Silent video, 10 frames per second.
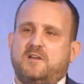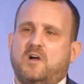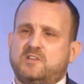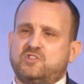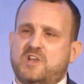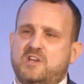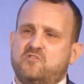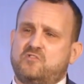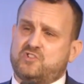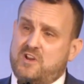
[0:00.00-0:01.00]
and I
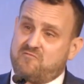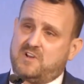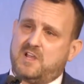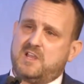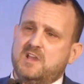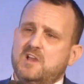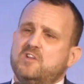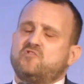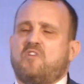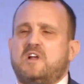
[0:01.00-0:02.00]
generally
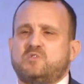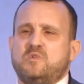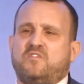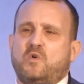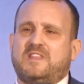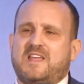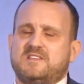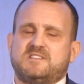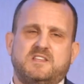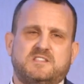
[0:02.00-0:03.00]
try to avoid
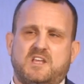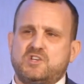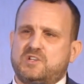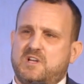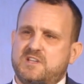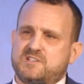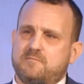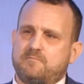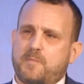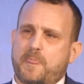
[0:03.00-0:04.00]
that
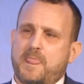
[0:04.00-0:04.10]
sensationalism,